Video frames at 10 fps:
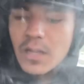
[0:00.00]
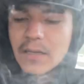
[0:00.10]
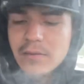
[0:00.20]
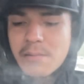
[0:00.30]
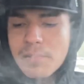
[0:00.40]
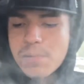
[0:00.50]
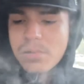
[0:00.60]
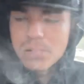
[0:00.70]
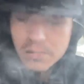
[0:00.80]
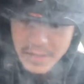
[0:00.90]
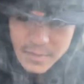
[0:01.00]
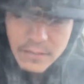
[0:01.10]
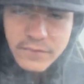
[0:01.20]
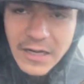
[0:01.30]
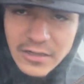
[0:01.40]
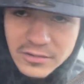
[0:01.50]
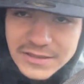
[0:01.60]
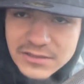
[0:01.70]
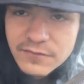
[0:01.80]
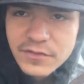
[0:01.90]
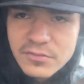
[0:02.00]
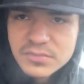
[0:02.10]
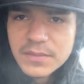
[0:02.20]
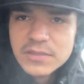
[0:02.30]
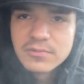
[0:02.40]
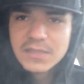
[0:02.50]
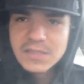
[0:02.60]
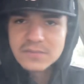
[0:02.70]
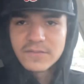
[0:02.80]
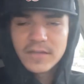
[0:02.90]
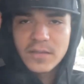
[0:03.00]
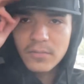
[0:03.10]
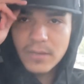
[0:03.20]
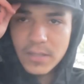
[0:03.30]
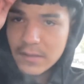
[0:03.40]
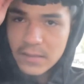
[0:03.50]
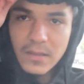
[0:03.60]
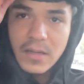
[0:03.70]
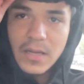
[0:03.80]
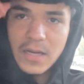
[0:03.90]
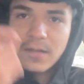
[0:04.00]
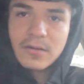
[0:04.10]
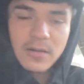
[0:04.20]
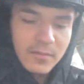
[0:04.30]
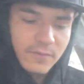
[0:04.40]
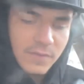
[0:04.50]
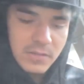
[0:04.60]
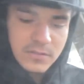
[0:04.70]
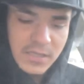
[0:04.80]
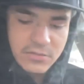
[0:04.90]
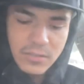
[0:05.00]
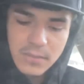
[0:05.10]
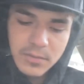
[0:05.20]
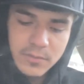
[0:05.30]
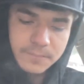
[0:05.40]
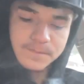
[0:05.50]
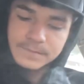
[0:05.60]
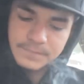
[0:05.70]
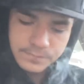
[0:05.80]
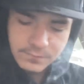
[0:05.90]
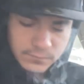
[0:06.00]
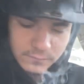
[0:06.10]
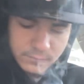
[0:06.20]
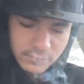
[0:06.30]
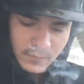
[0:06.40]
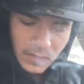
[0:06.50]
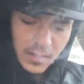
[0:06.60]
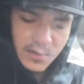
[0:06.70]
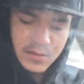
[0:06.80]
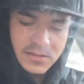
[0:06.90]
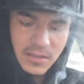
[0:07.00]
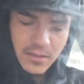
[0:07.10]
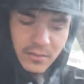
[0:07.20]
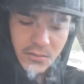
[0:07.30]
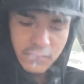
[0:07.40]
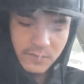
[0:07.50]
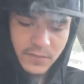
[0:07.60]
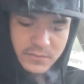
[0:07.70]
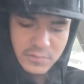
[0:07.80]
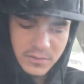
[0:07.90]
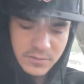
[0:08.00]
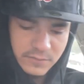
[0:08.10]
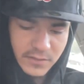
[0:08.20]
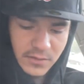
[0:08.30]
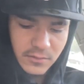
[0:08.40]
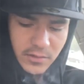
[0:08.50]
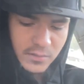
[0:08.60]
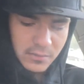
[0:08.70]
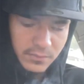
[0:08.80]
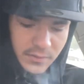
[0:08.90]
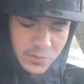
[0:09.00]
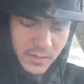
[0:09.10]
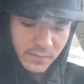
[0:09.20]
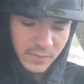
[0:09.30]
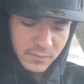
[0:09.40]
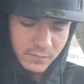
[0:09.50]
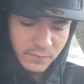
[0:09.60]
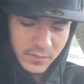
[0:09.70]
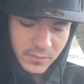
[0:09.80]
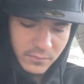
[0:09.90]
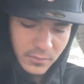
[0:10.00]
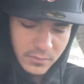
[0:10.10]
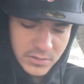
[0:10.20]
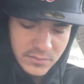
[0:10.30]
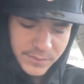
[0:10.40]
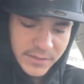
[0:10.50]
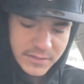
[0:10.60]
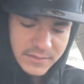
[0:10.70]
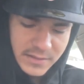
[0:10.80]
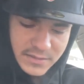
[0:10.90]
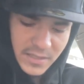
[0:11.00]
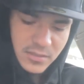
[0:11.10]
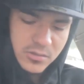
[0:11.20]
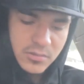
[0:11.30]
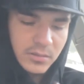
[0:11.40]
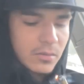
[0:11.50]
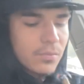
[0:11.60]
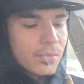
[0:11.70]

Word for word: Like, like if y'all notice the views between this video right here and like all the videos I drop, bro, you're gonna see how low the views on this video are compared to every other video, bro. Just because it gets age restricted.